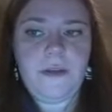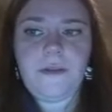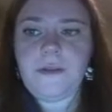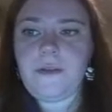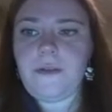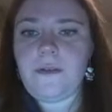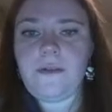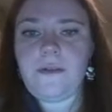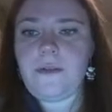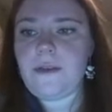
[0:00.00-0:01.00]

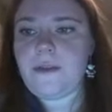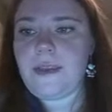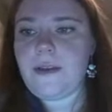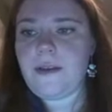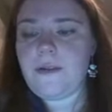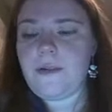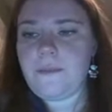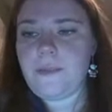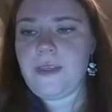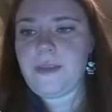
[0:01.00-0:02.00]
So the
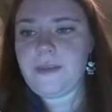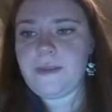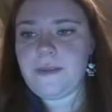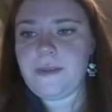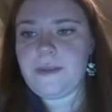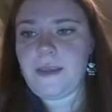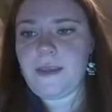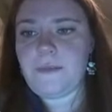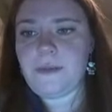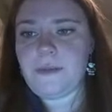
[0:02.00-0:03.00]
Lego piece is
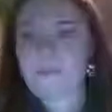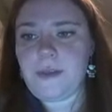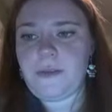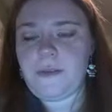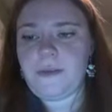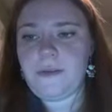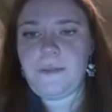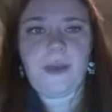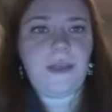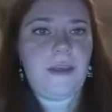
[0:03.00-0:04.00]
8 millimeters
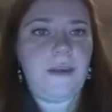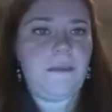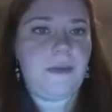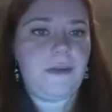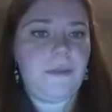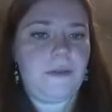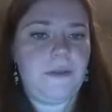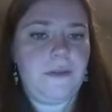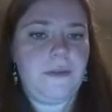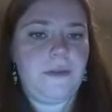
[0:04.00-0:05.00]
by 8
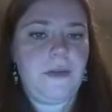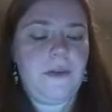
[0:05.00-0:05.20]
millimeters,